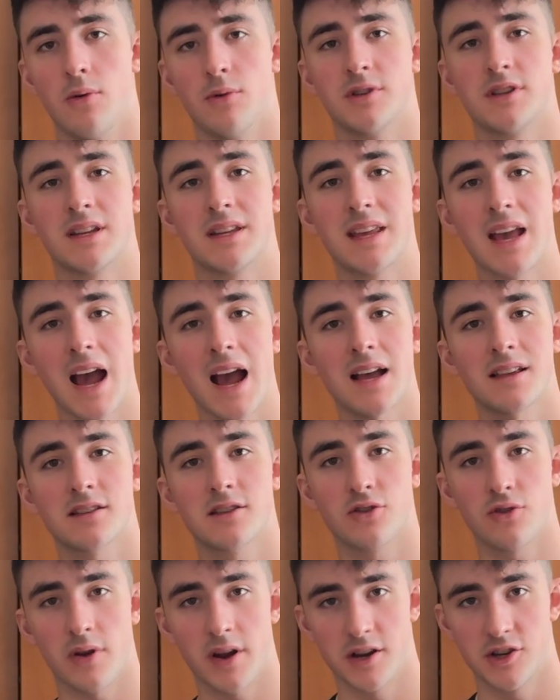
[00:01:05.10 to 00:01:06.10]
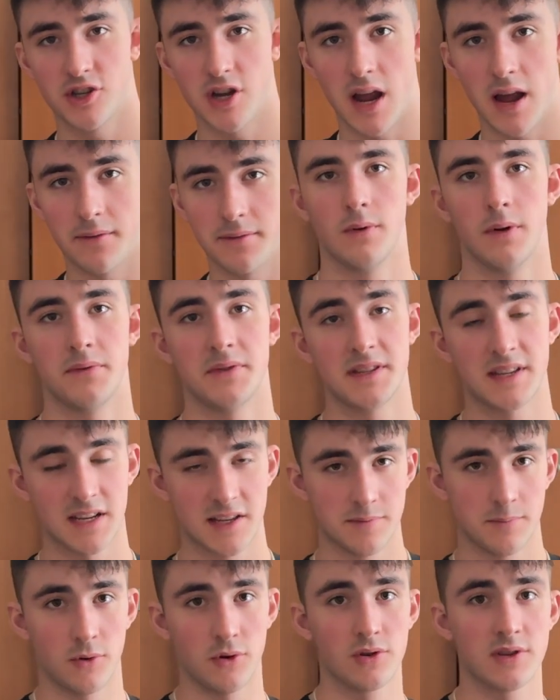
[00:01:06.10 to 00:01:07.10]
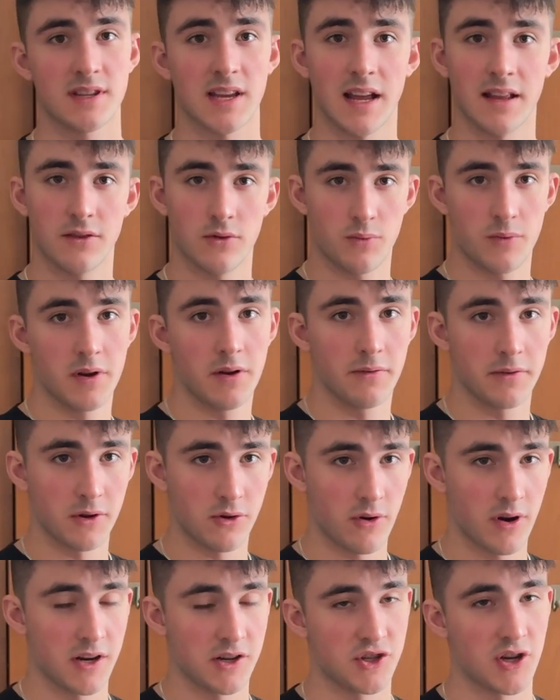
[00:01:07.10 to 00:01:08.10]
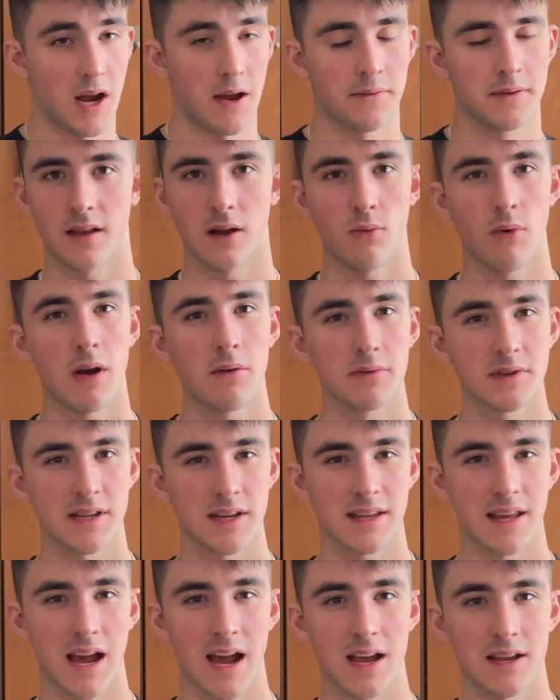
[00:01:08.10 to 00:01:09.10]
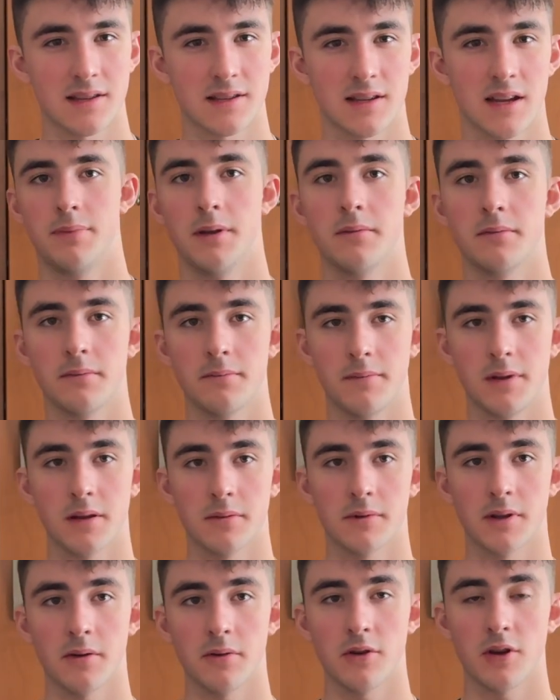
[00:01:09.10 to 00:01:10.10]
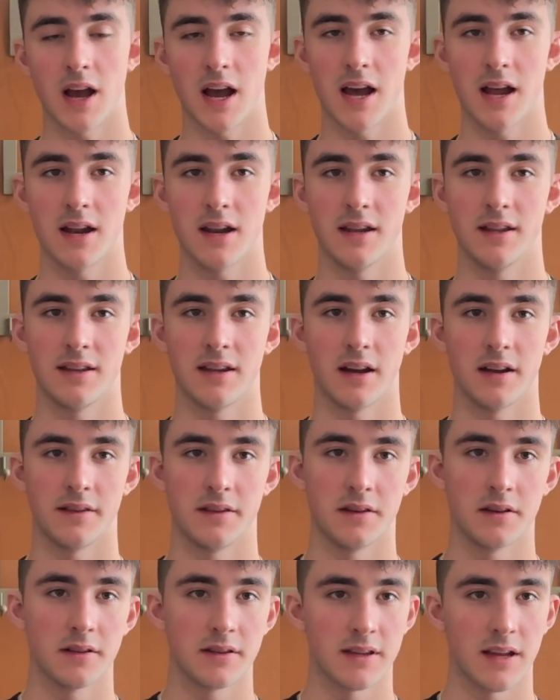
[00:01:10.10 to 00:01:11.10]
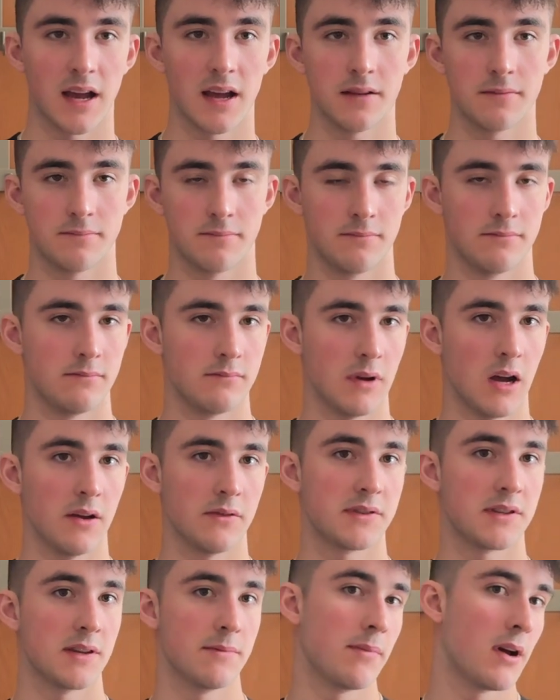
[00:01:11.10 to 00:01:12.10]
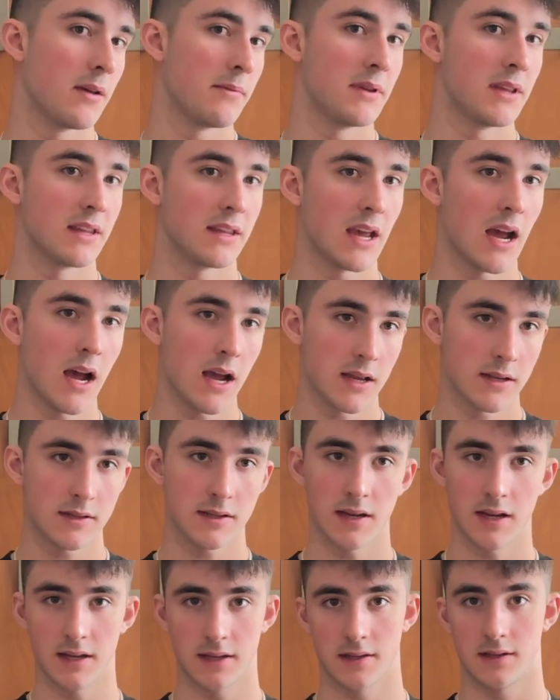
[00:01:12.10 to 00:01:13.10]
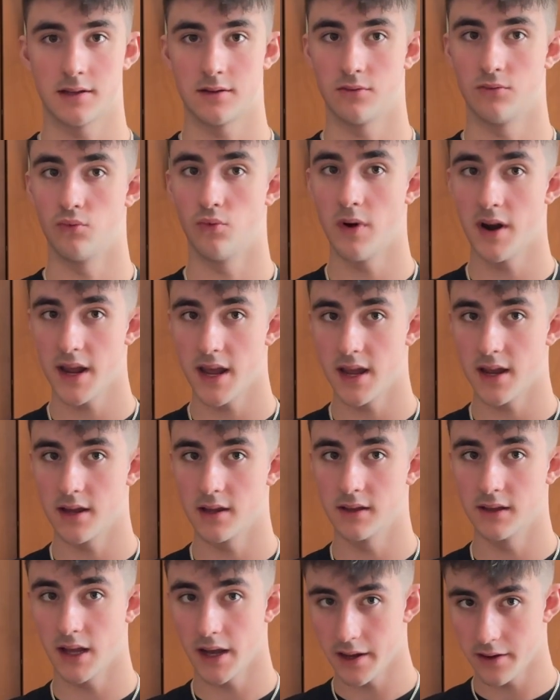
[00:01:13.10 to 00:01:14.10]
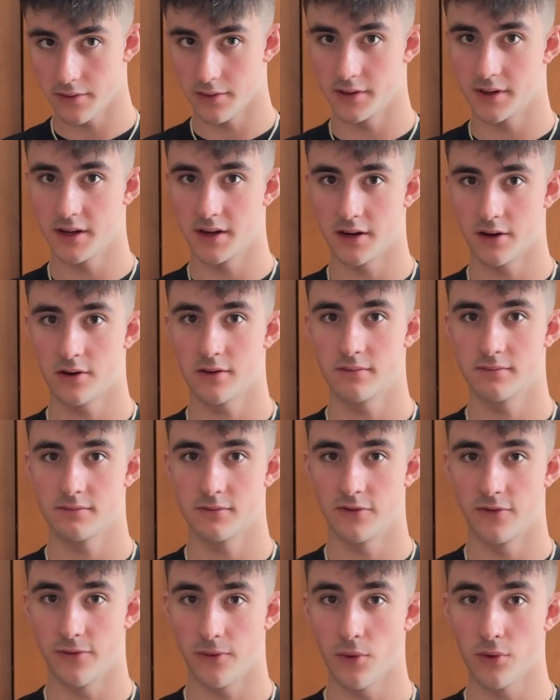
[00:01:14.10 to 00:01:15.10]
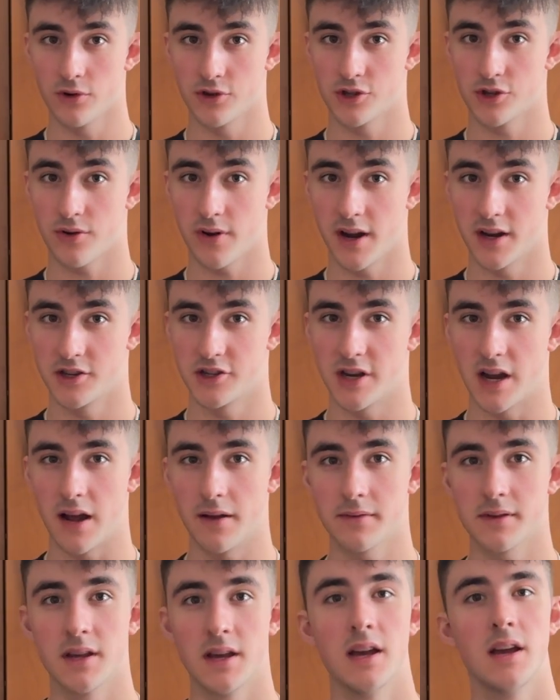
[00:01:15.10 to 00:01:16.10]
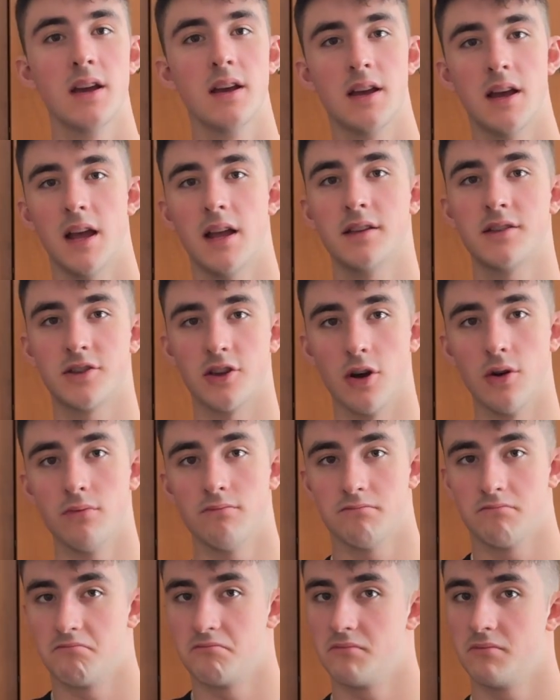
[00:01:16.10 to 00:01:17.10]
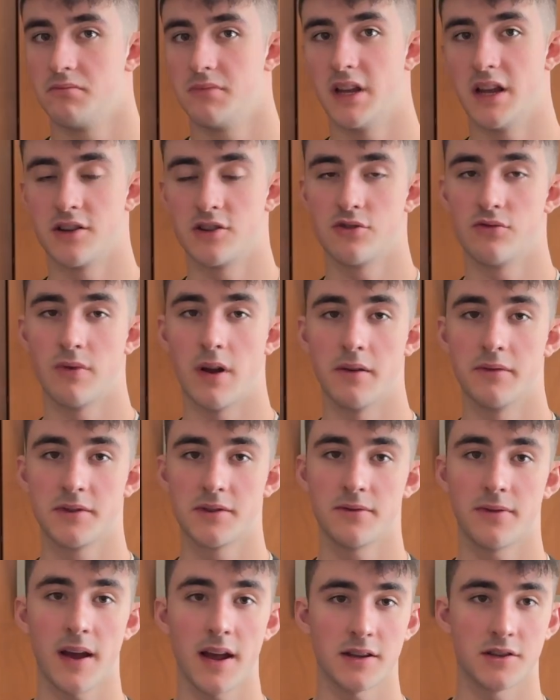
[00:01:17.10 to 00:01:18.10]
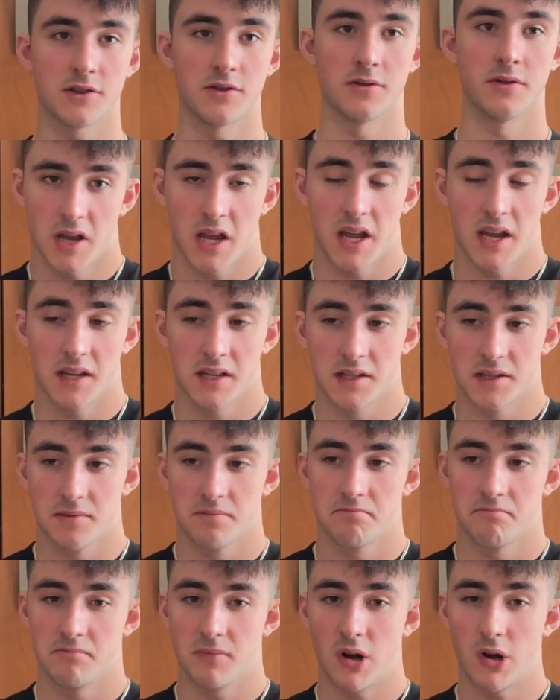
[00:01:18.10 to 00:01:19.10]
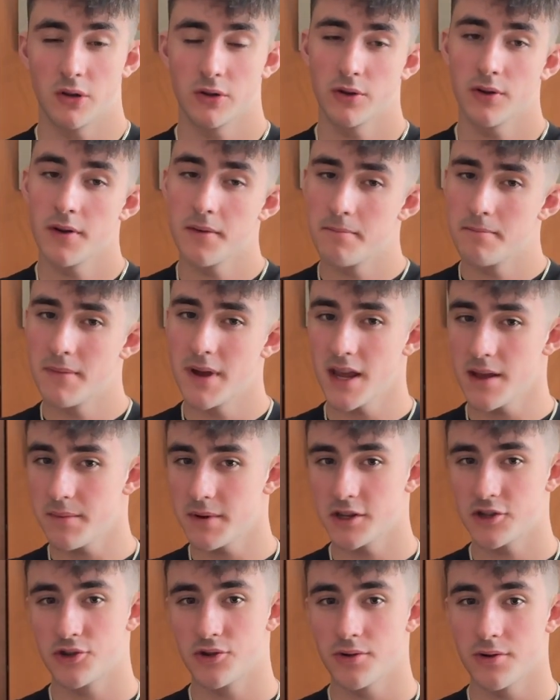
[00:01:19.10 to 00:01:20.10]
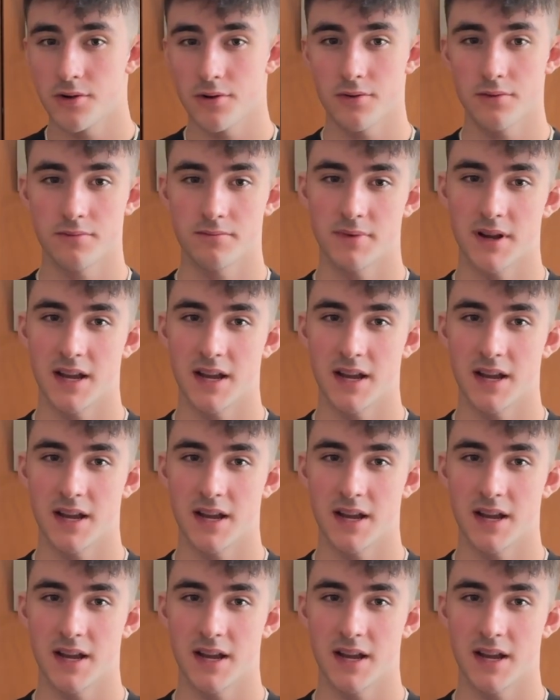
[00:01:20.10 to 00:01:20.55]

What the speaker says: was a cast crankshaft with 6 bolts at the rear of the crankshaft. Now, why was it cast? BMW had in the idea that, obviously by being cast, it's way lighter than a forged crankshaft, and so the engine revs faster. And although it may be true,